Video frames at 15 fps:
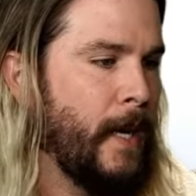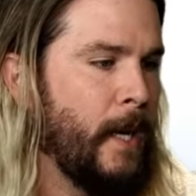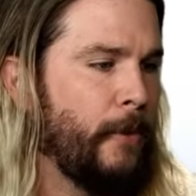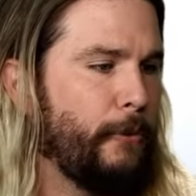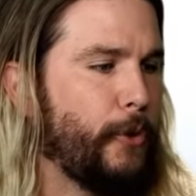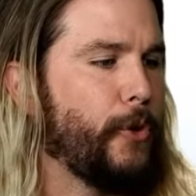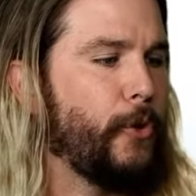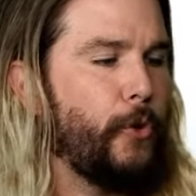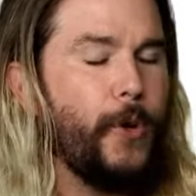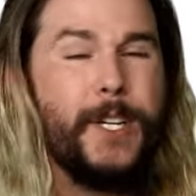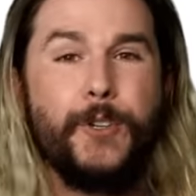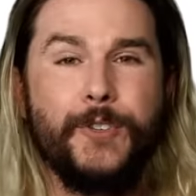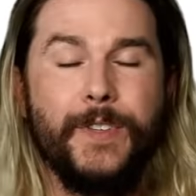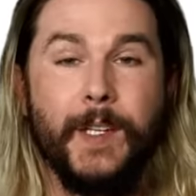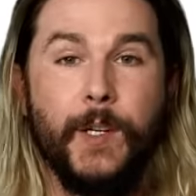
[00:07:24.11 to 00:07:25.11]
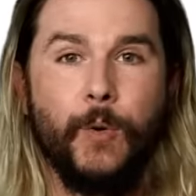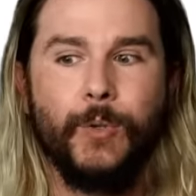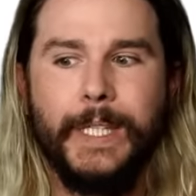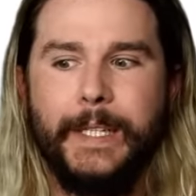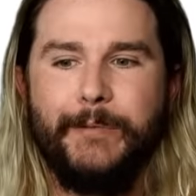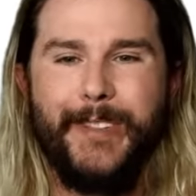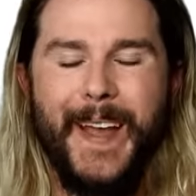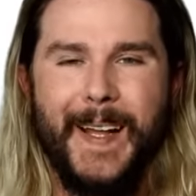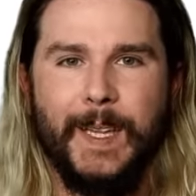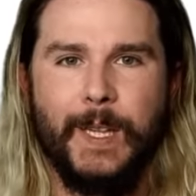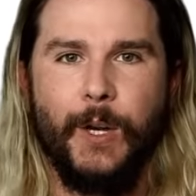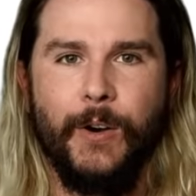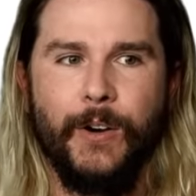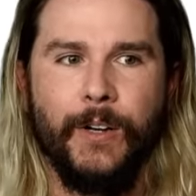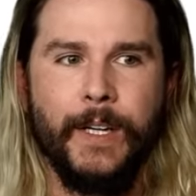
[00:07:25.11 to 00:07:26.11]
For creatures that don't live that
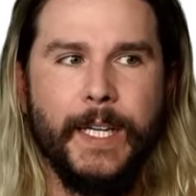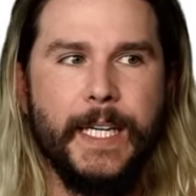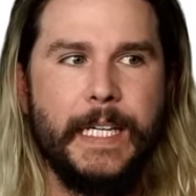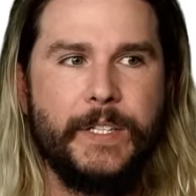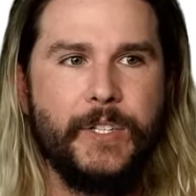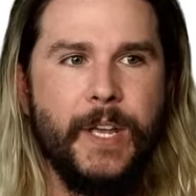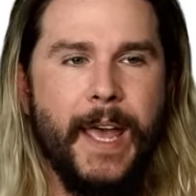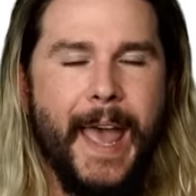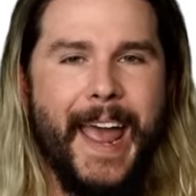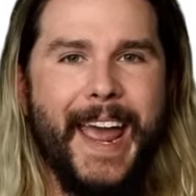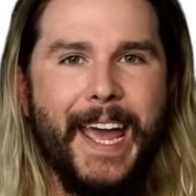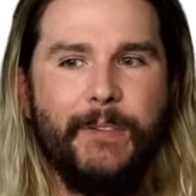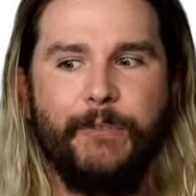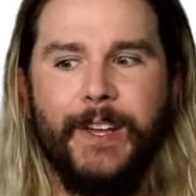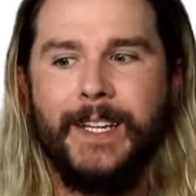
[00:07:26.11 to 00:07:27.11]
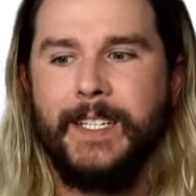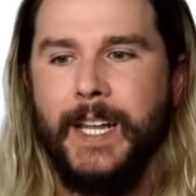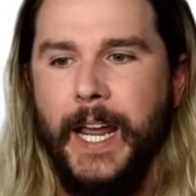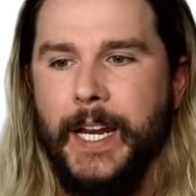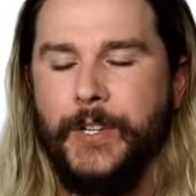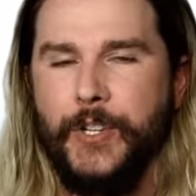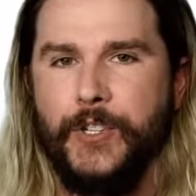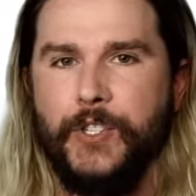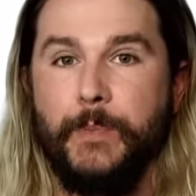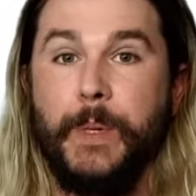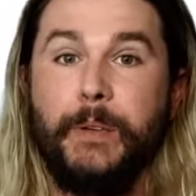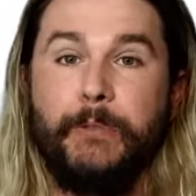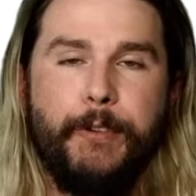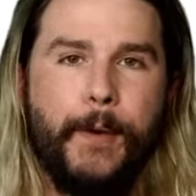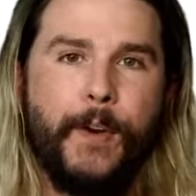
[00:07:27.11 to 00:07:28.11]
long, it's advantageous to be
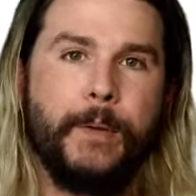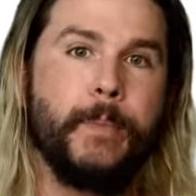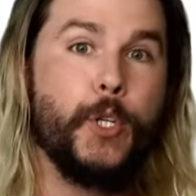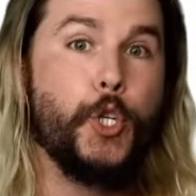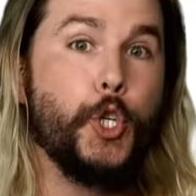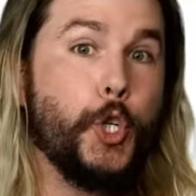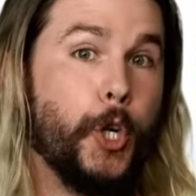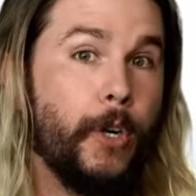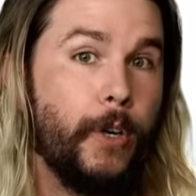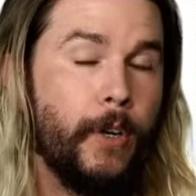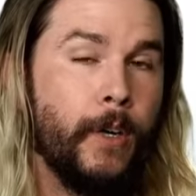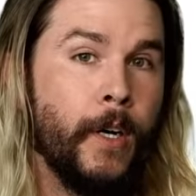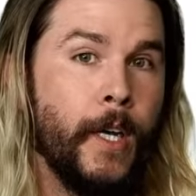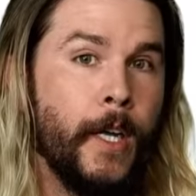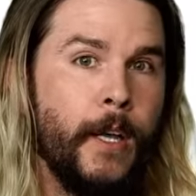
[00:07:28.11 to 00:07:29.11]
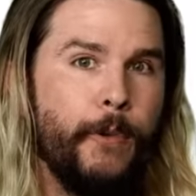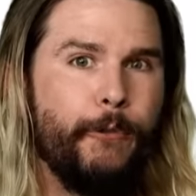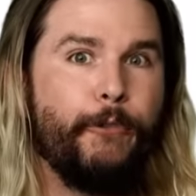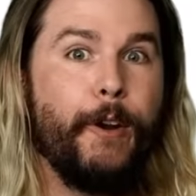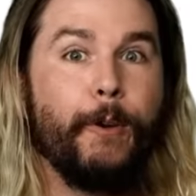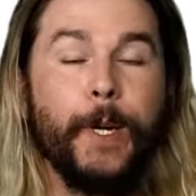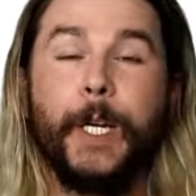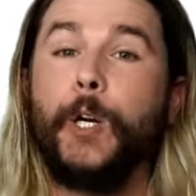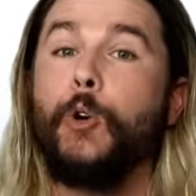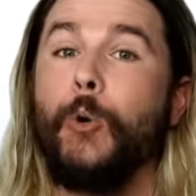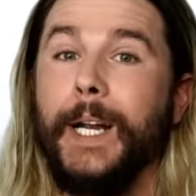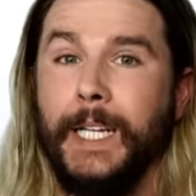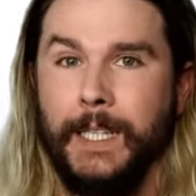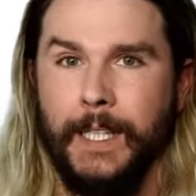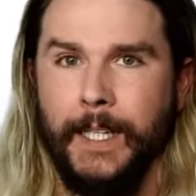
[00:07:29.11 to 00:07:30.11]
very mature very
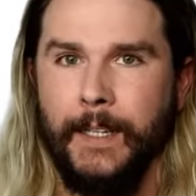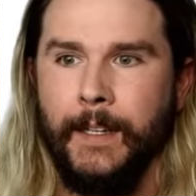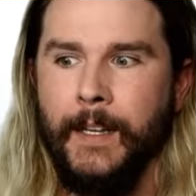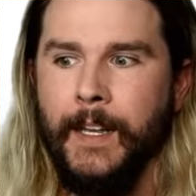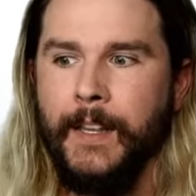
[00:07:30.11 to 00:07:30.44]
quickly.